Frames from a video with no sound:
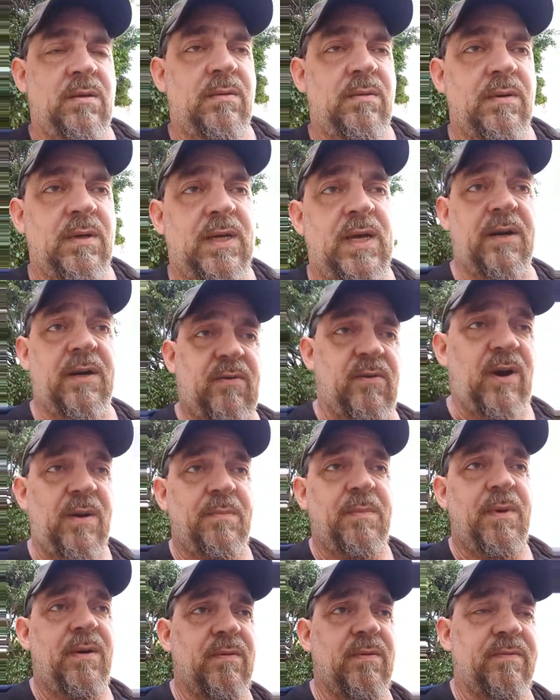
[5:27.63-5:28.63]
get
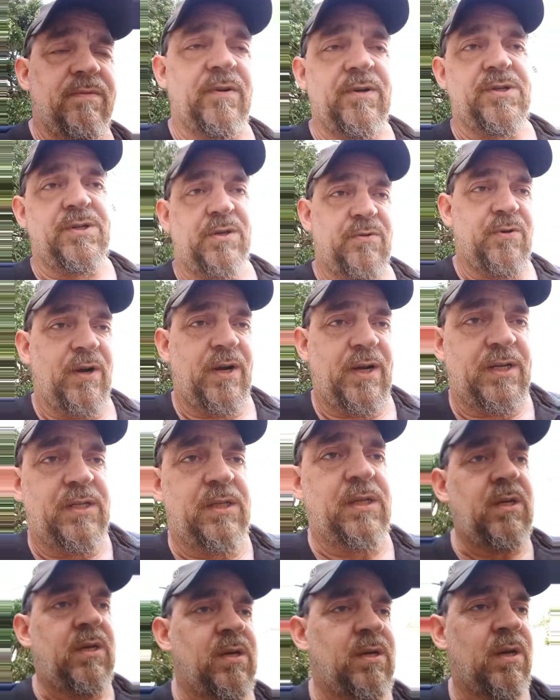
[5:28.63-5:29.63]
great mean reversion
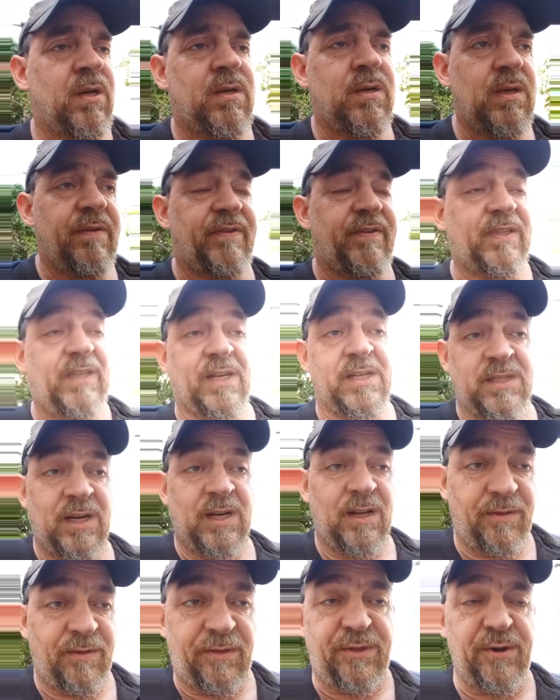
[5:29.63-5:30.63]
trades if it doesn't
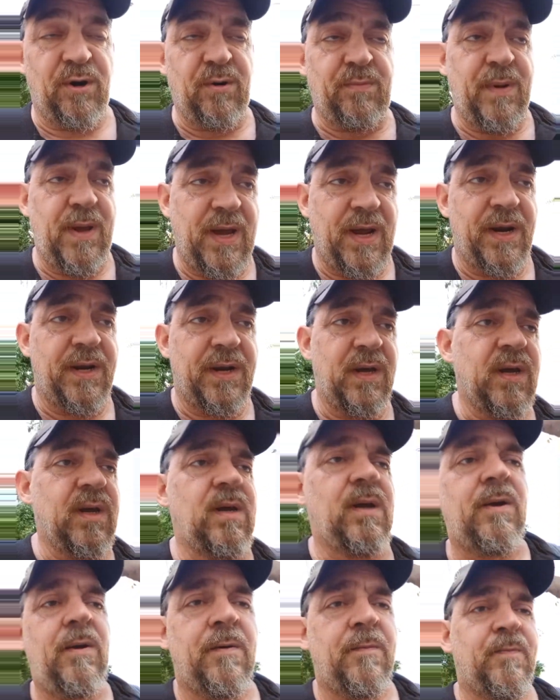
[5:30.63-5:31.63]
hit the third band
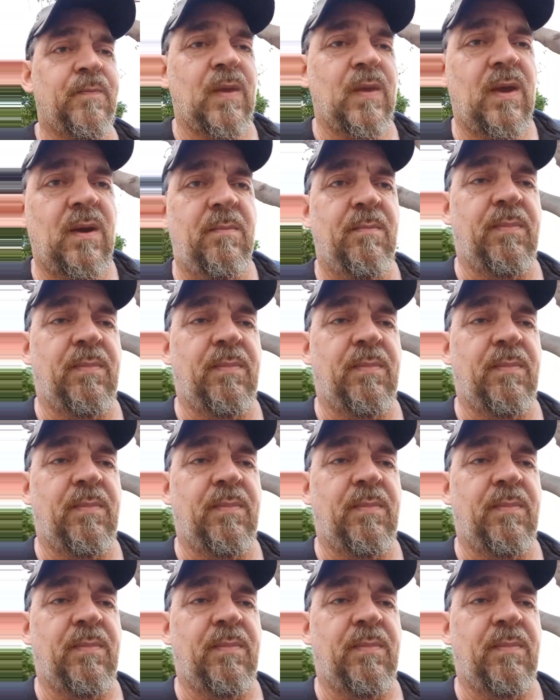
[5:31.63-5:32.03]
by